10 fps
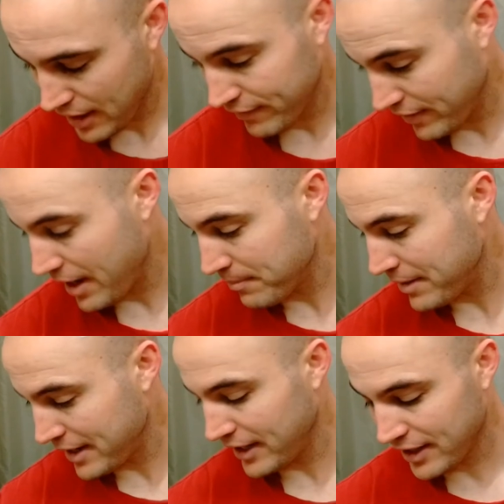I've got
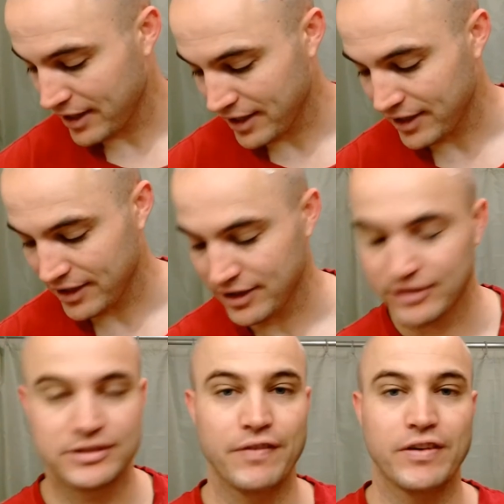my uh,
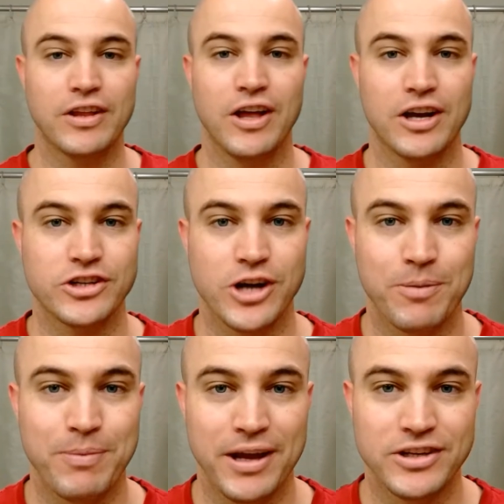7 o'clock
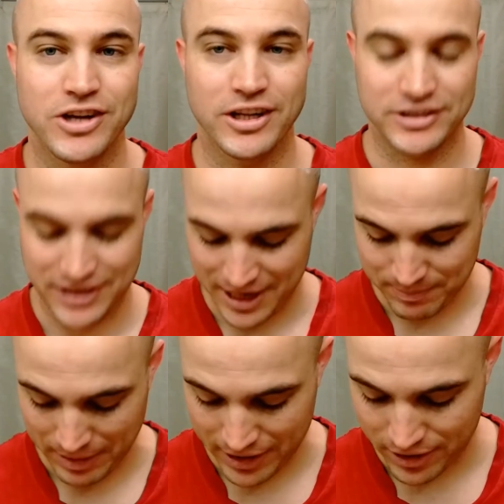sharp edge on
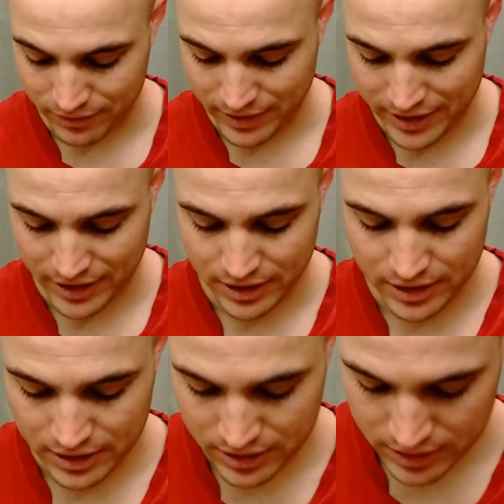standby already
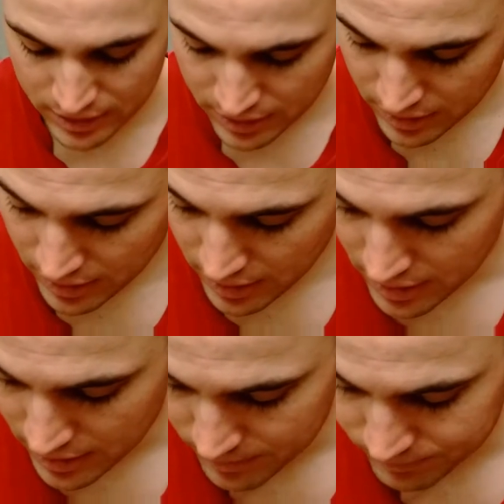
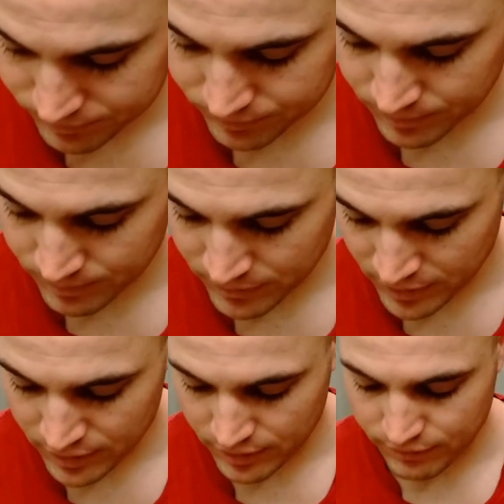um,
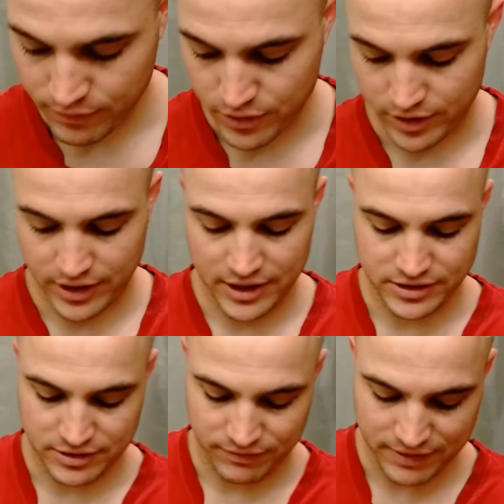for in
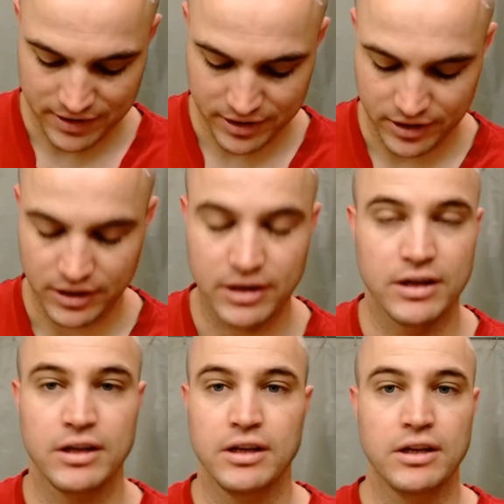case the feather
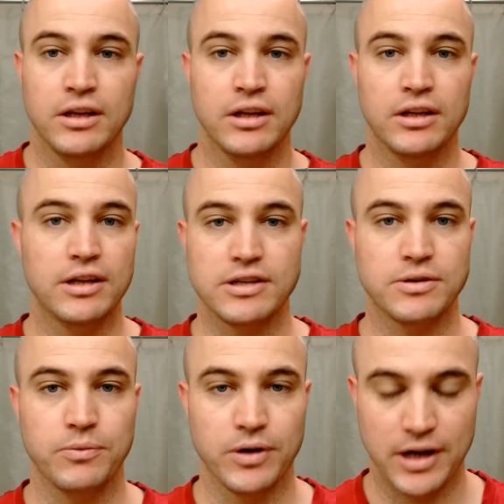
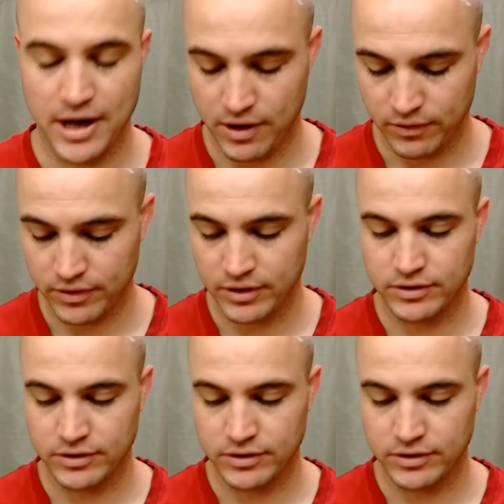doesn't work out.